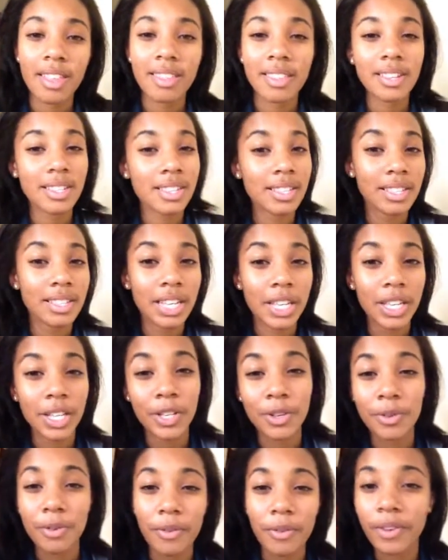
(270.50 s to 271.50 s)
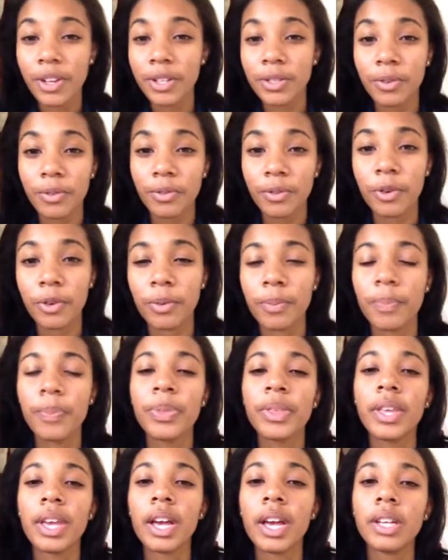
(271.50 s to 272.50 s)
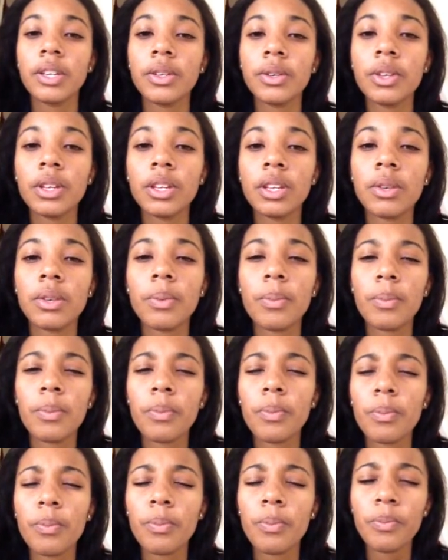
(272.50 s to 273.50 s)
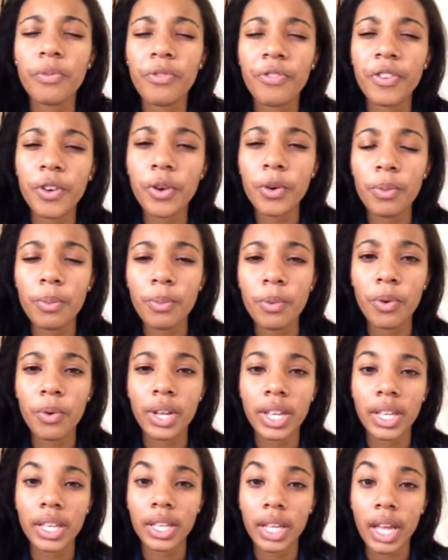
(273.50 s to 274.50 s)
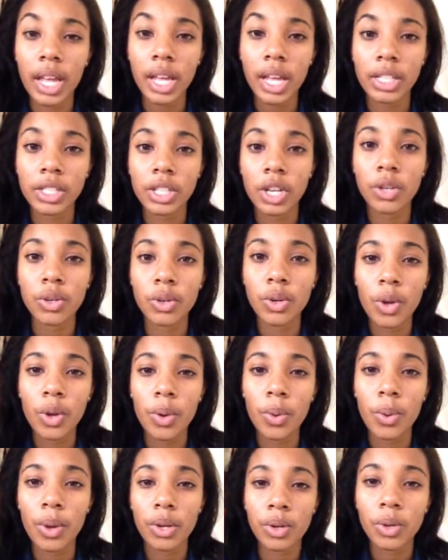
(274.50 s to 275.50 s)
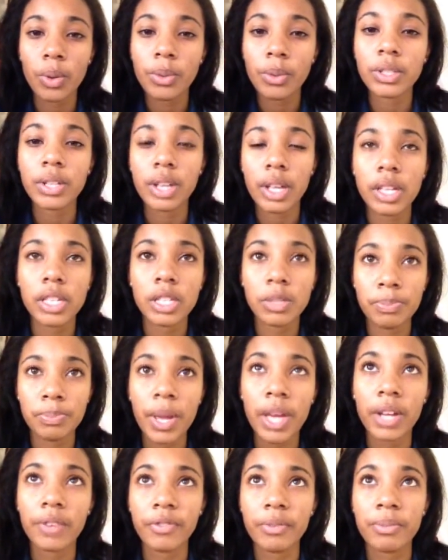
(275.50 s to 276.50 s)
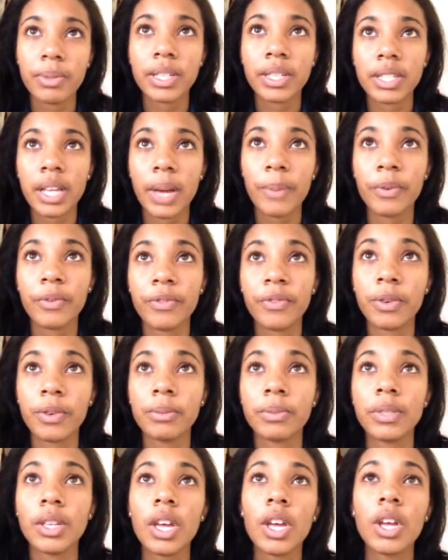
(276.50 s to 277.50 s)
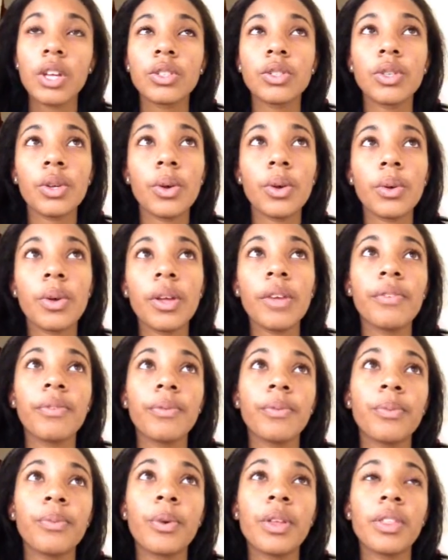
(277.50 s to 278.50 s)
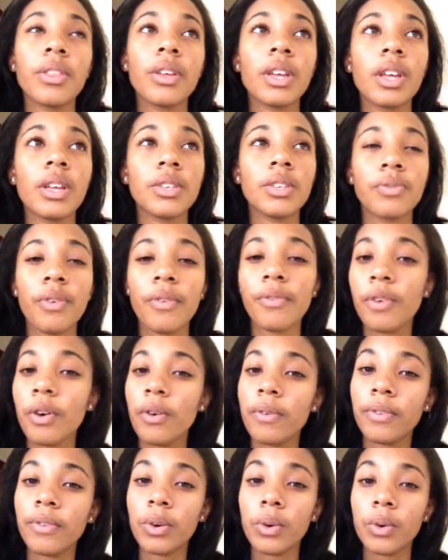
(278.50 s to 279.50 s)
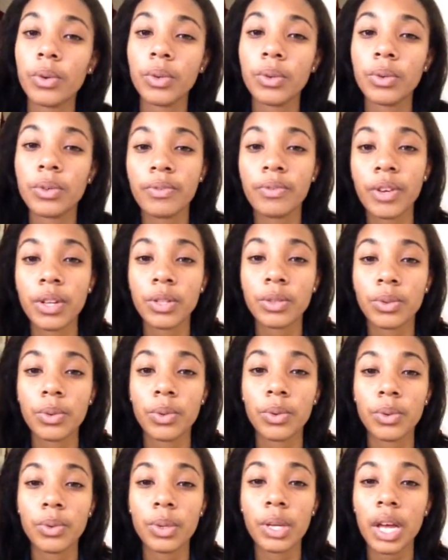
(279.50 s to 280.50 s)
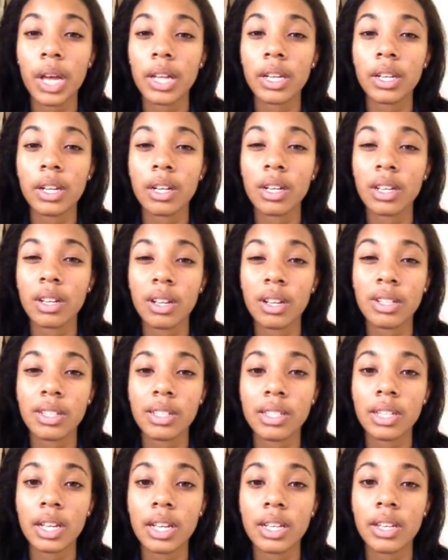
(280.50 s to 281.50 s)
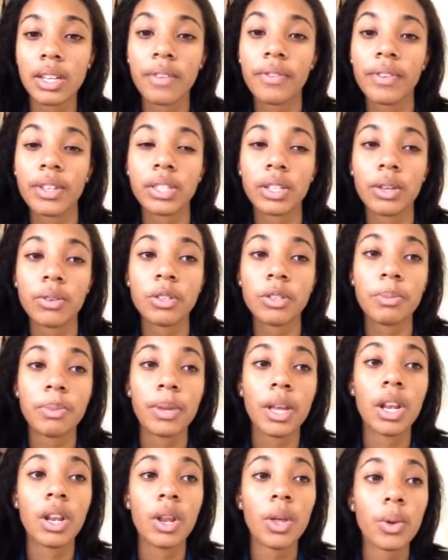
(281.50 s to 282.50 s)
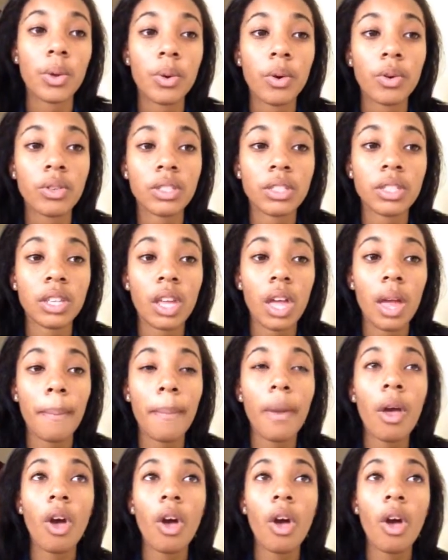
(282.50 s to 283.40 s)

this is a Universal film, and you can feel more engaged and know what to expect from these type of films. So whether it's Revolver or Universal, you kind of can understand if it's going to be a low concept